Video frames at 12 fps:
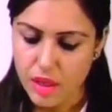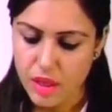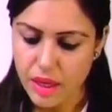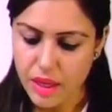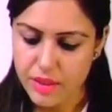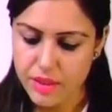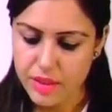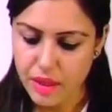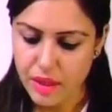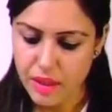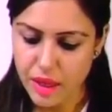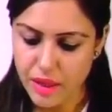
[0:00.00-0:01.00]
Can I
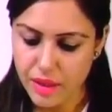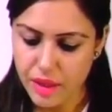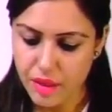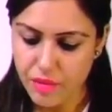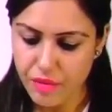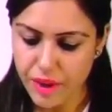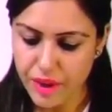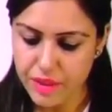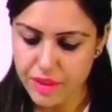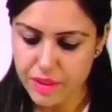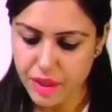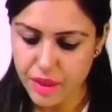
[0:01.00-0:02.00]
say that in fed
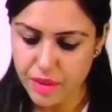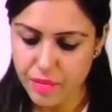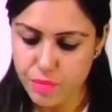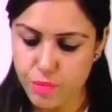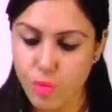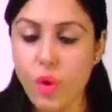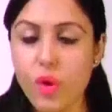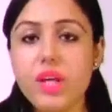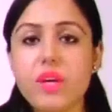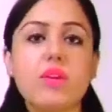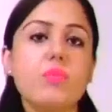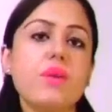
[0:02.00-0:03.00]
state,
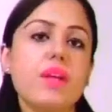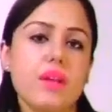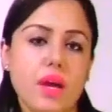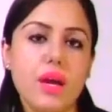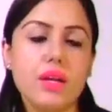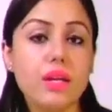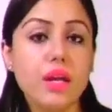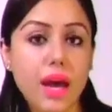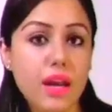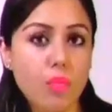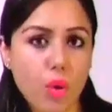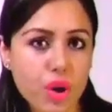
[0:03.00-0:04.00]
body will be in
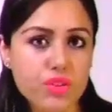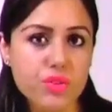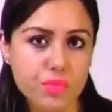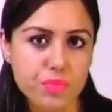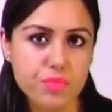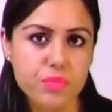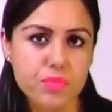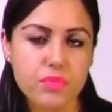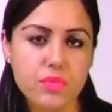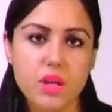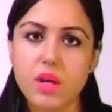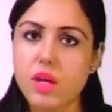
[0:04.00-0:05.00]
anabolism?
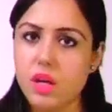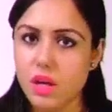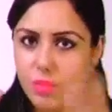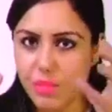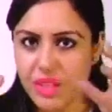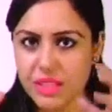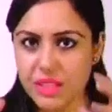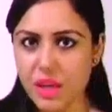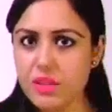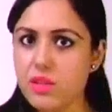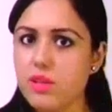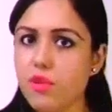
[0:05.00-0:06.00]
Please
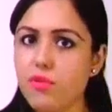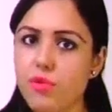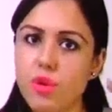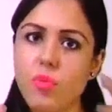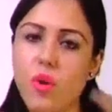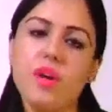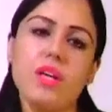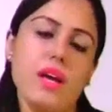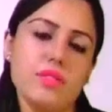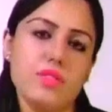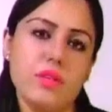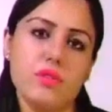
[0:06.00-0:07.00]
consider full body
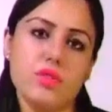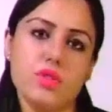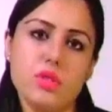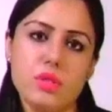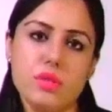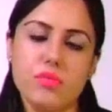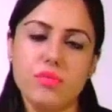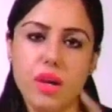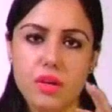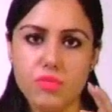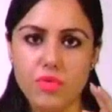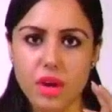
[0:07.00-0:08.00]
as such.
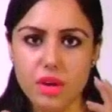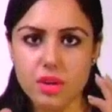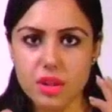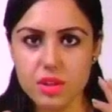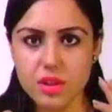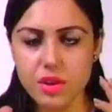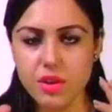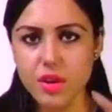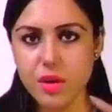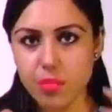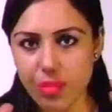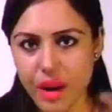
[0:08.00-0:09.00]
We are
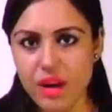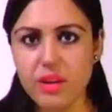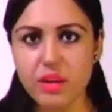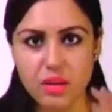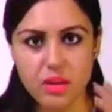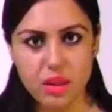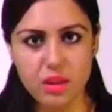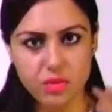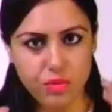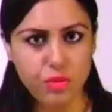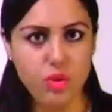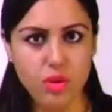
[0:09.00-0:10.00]
considering practically
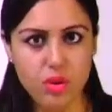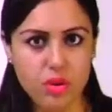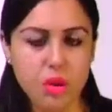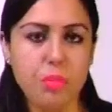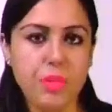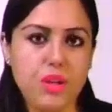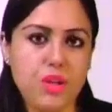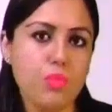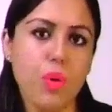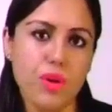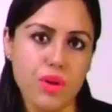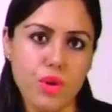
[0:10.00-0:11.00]
the full complete
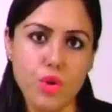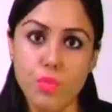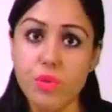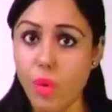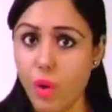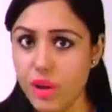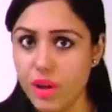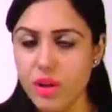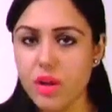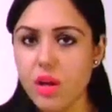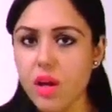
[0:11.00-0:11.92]
body, human body.